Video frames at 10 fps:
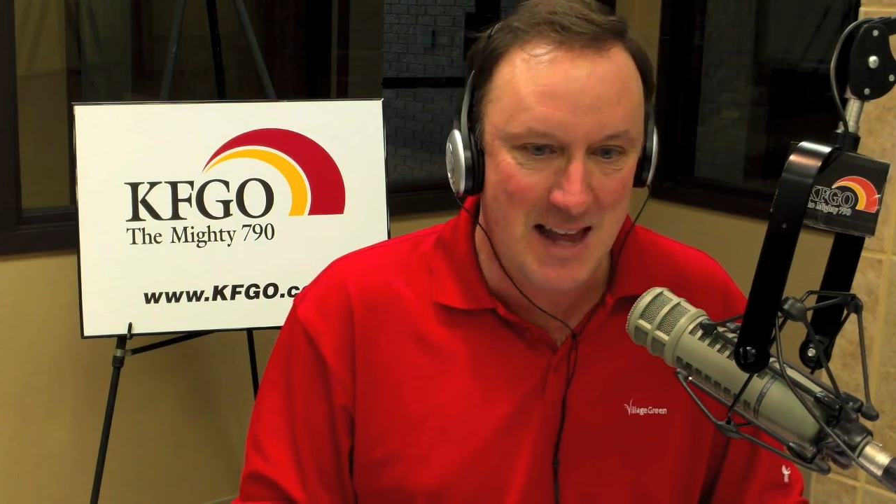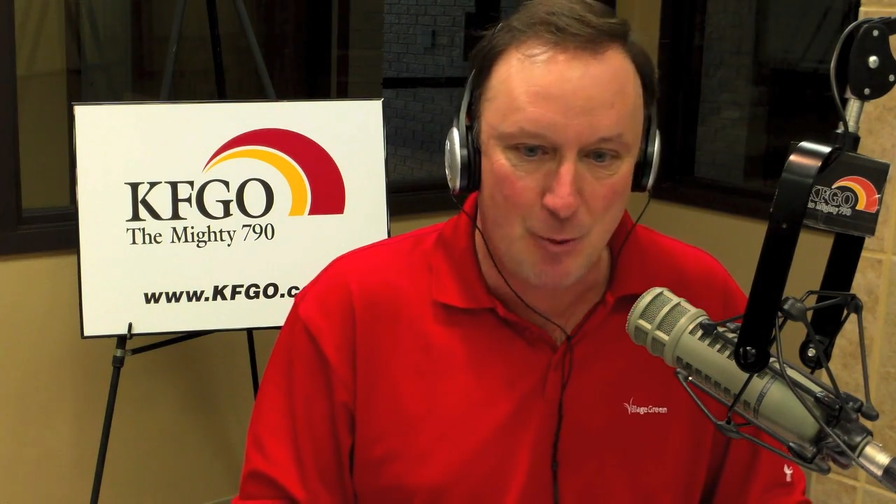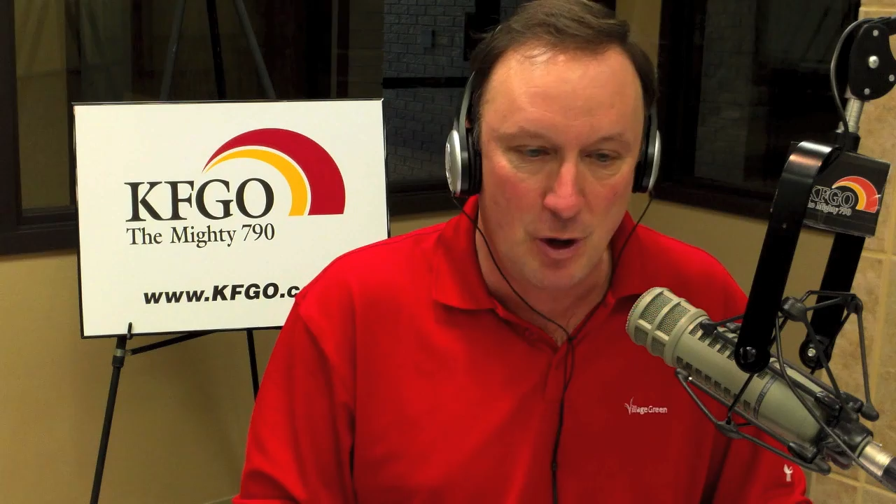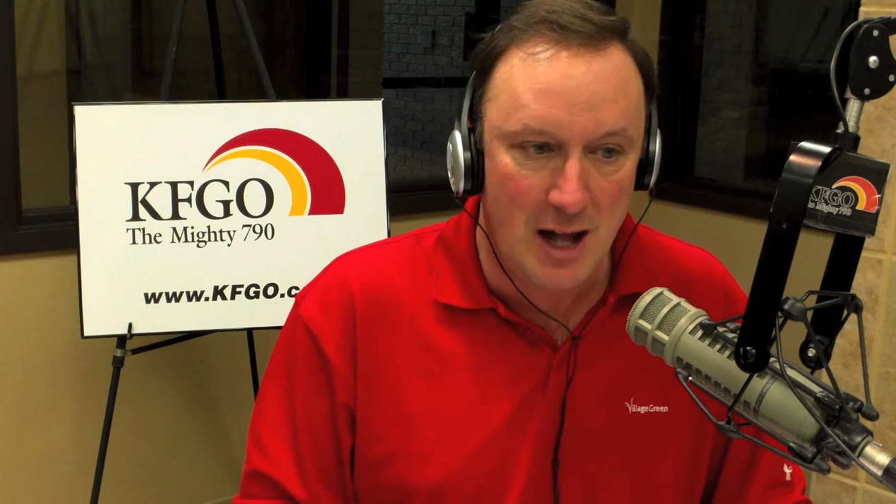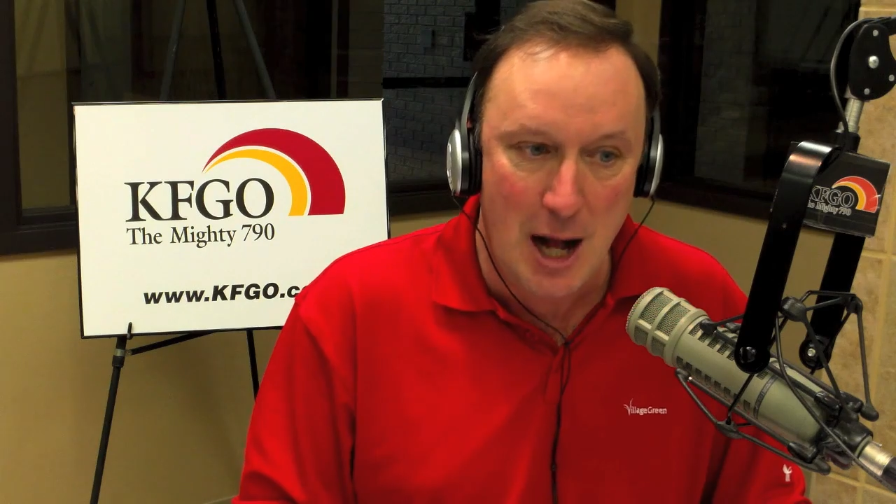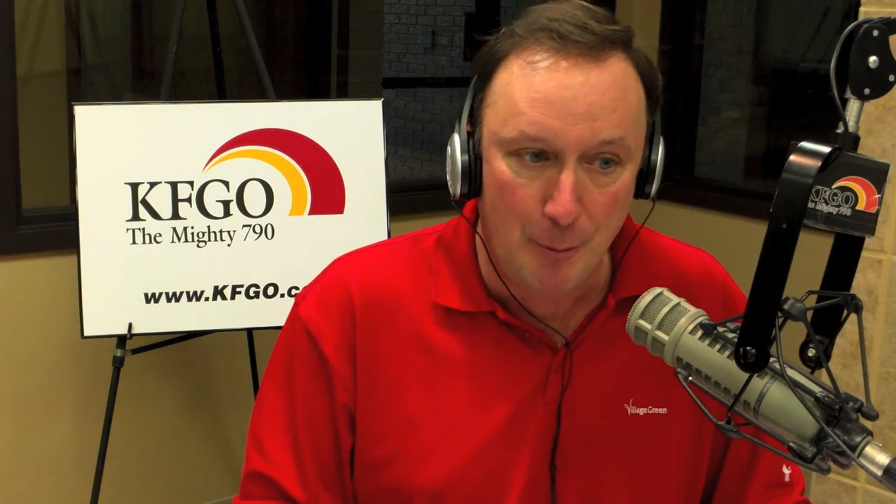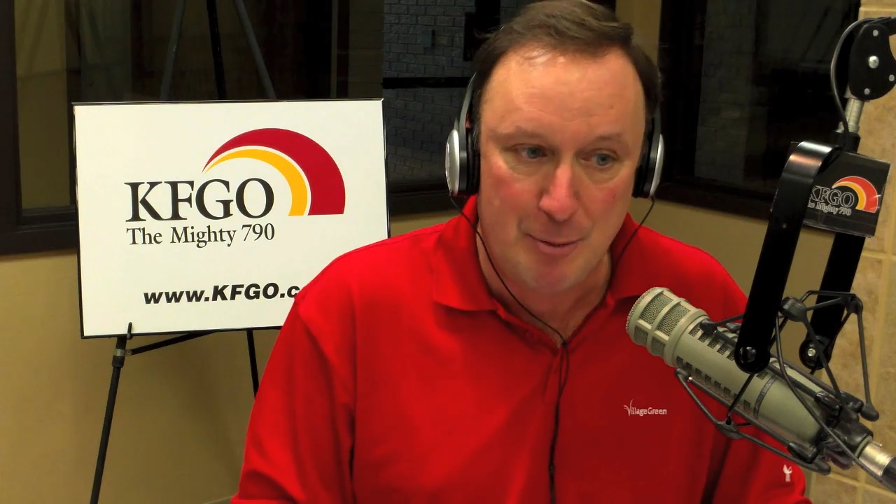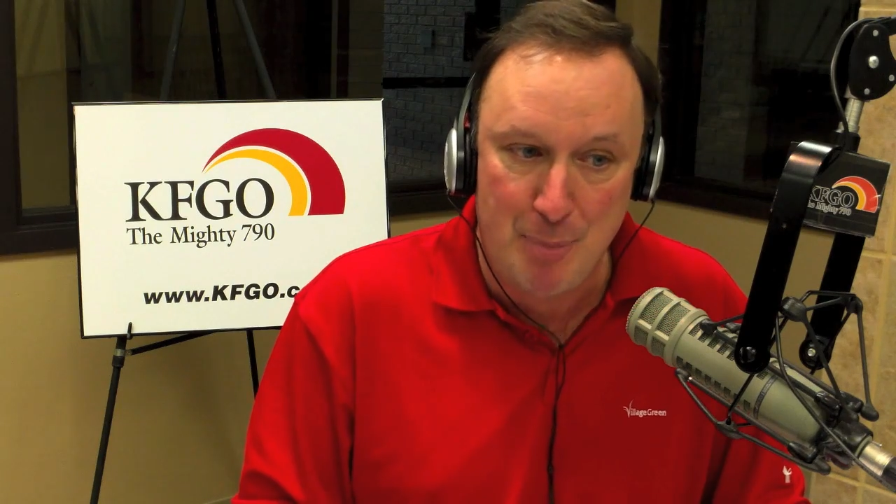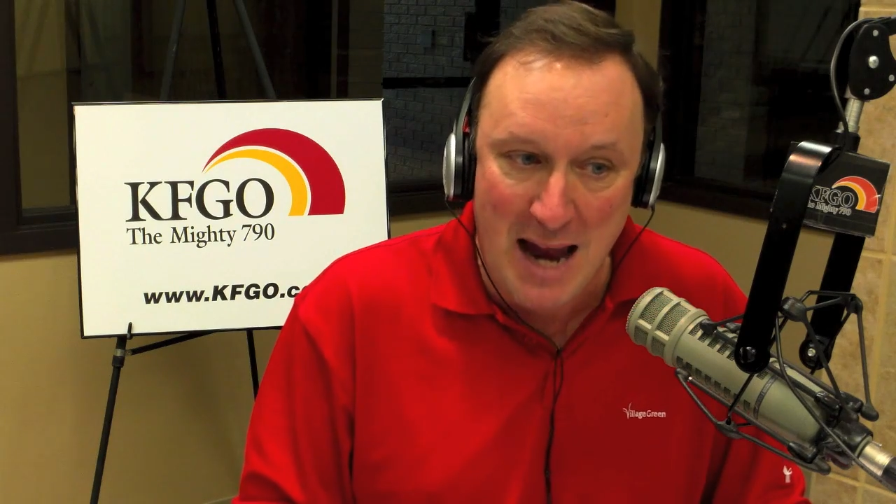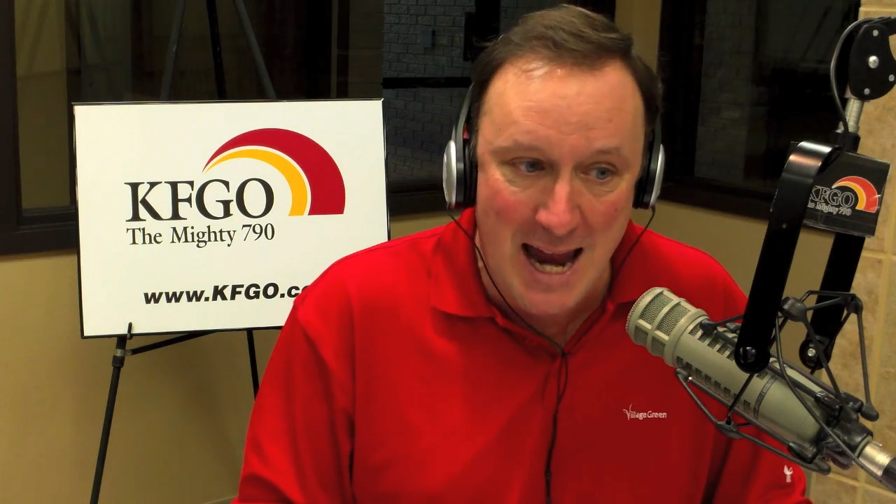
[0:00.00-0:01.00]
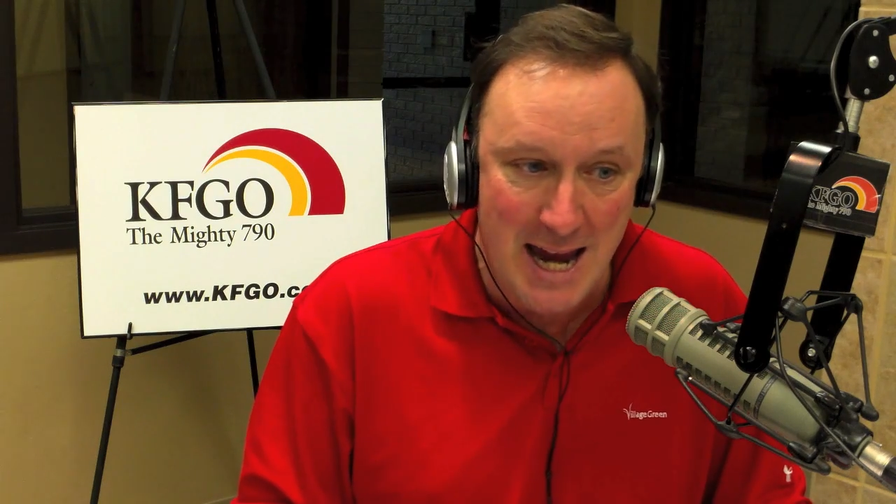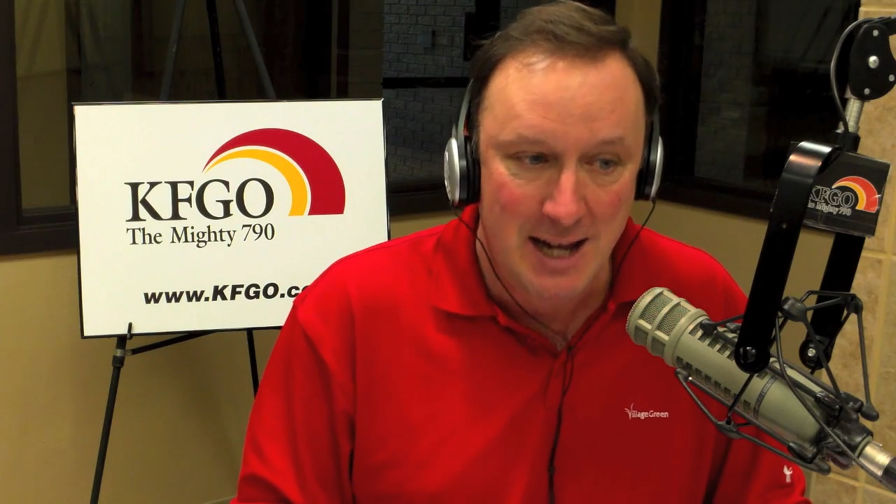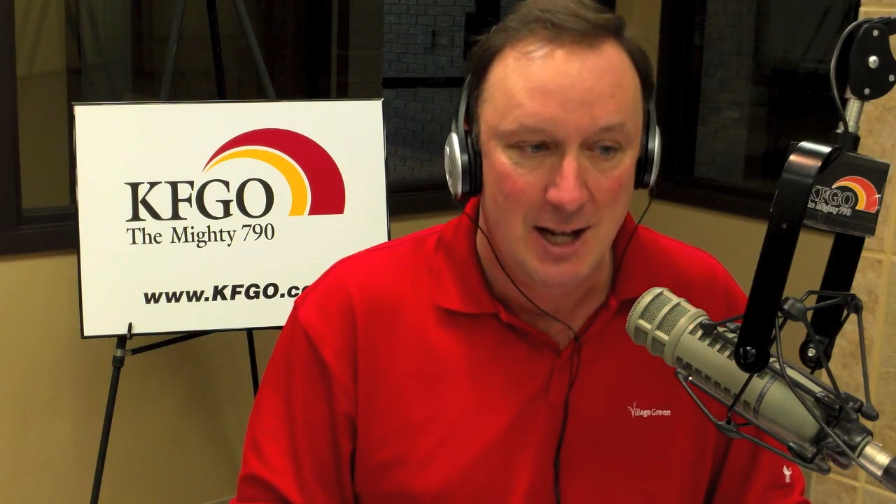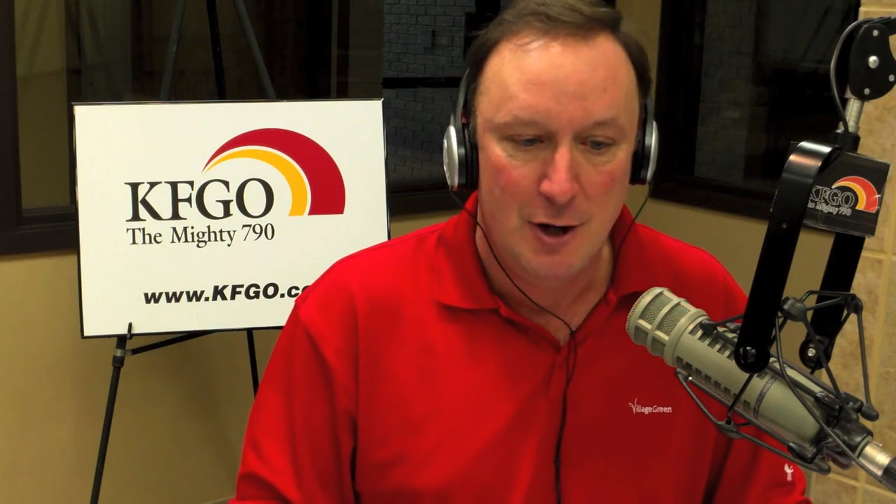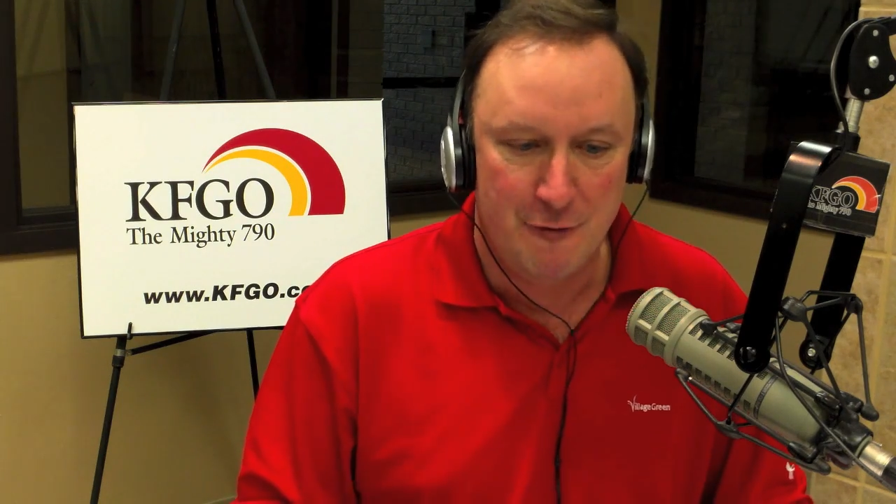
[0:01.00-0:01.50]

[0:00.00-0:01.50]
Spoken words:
that will help pay